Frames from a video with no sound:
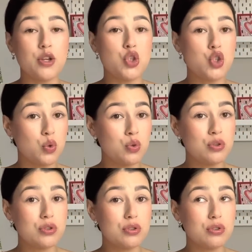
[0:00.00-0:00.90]

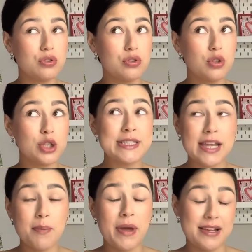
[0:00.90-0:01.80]
don't
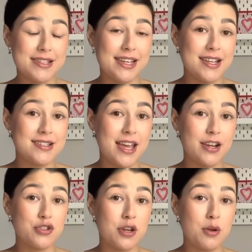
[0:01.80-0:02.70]
skip past the kids
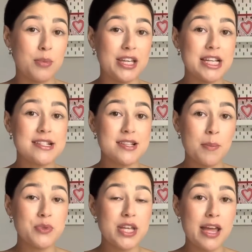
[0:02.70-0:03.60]
section, because
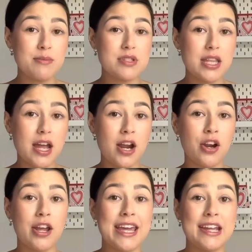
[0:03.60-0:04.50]
sometimes
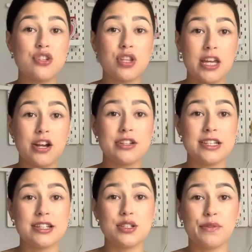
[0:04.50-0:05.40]
their age
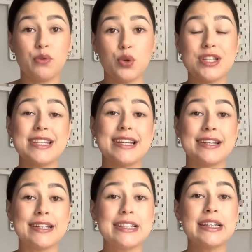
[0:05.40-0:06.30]
13 to
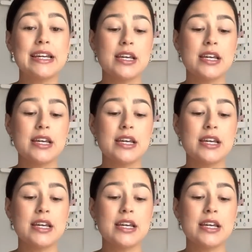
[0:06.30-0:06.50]
14